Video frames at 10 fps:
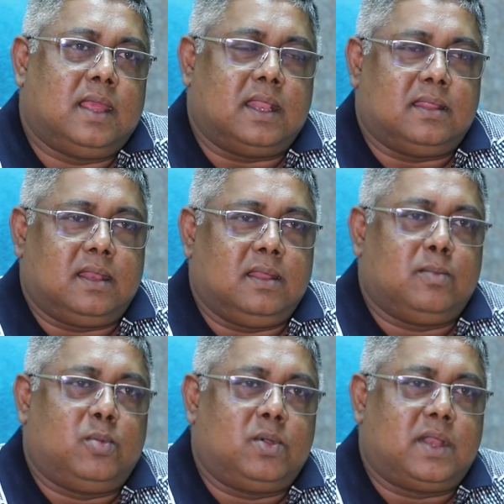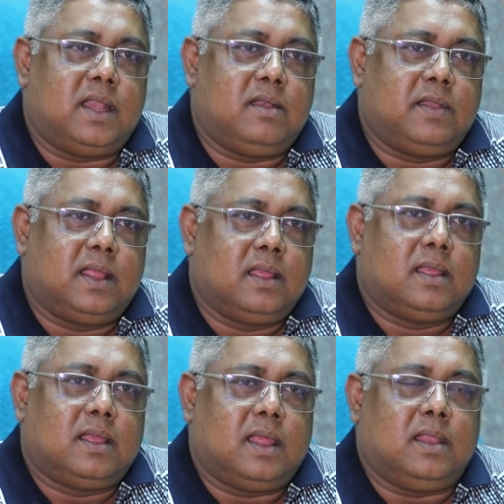and then you put end ring
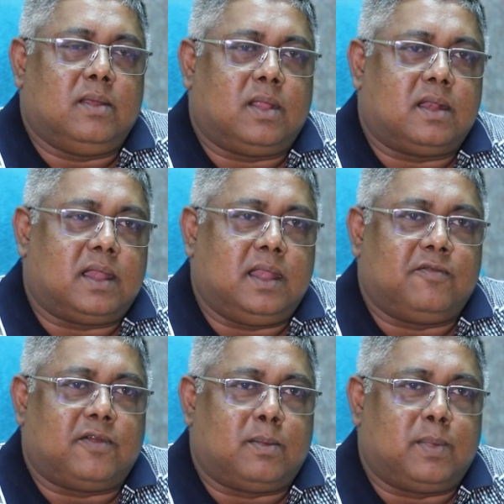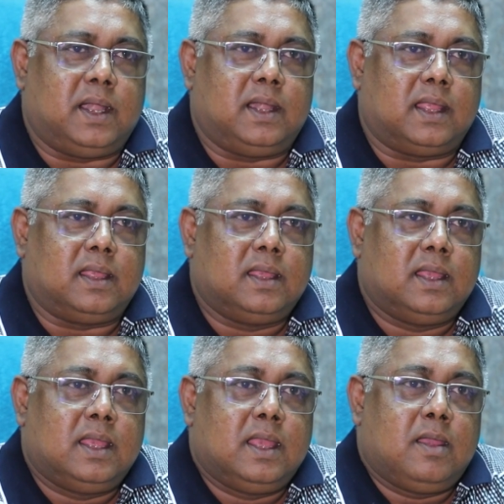and you are ready for printing.
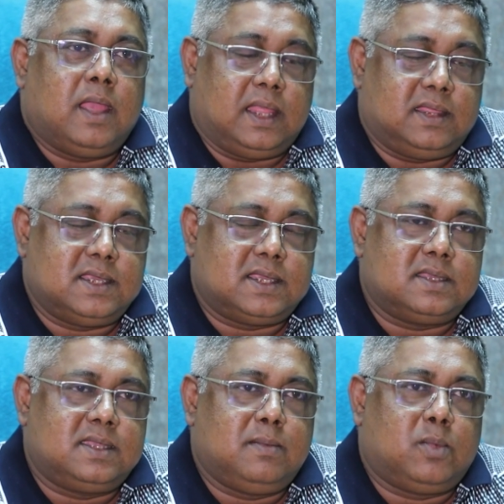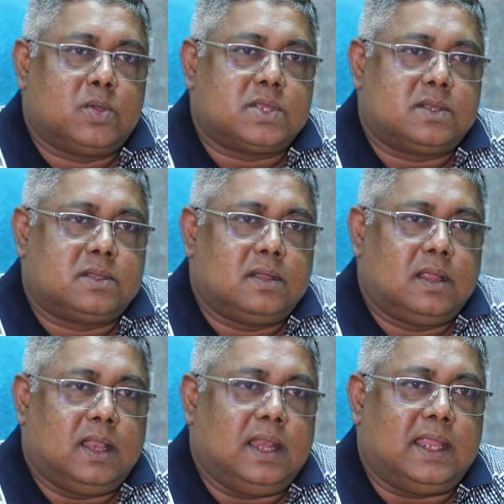This is the most
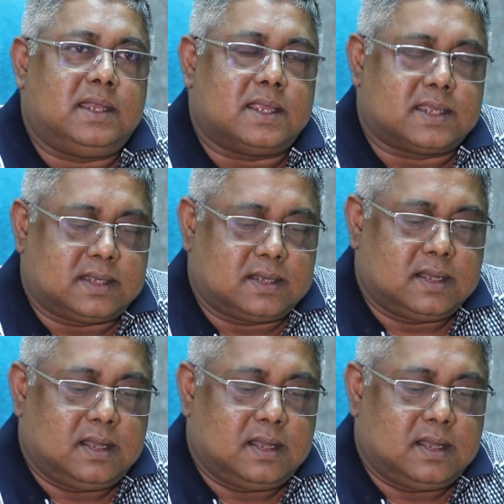latest